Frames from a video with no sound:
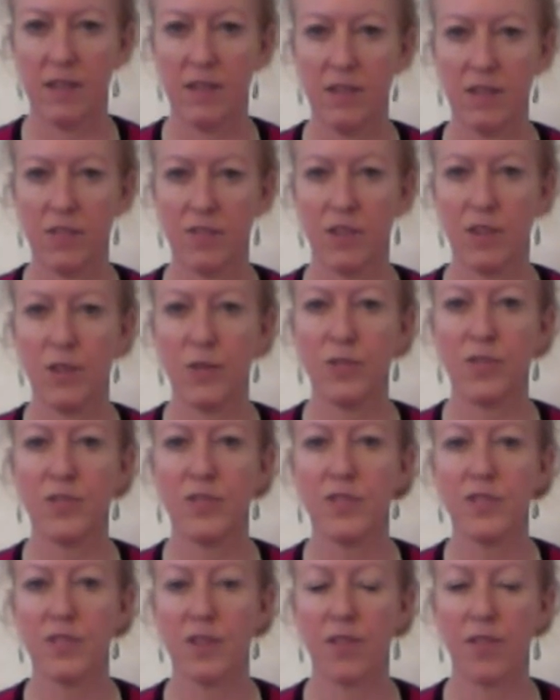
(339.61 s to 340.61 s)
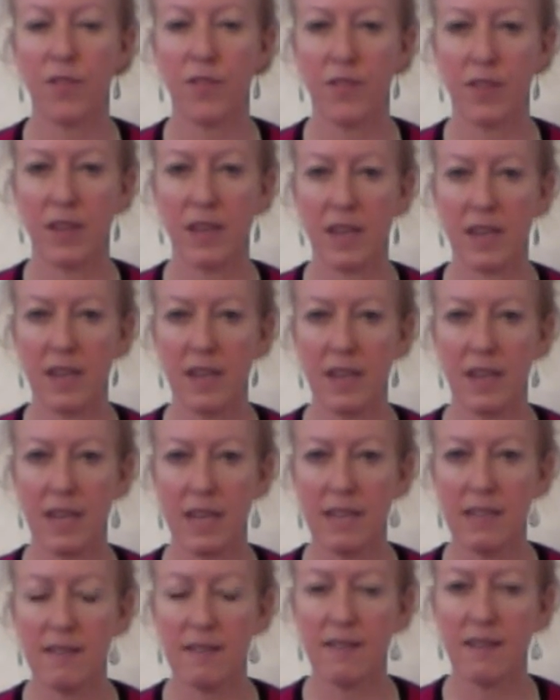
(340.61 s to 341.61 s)
Just loosens off the
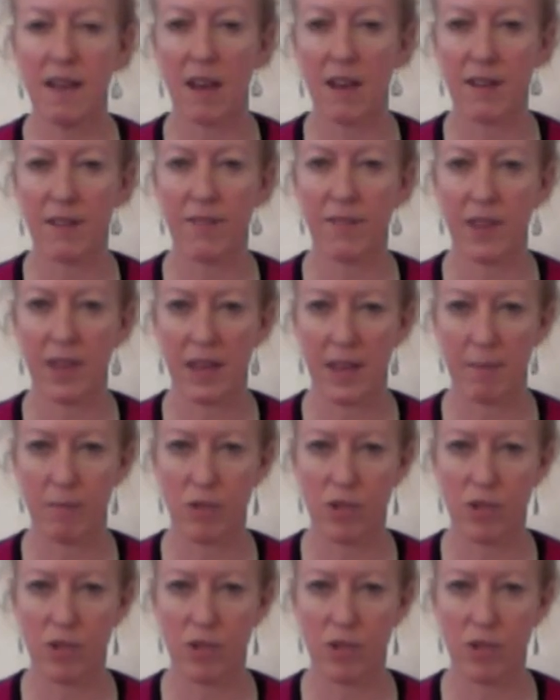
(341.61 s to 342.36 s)
inside of the hip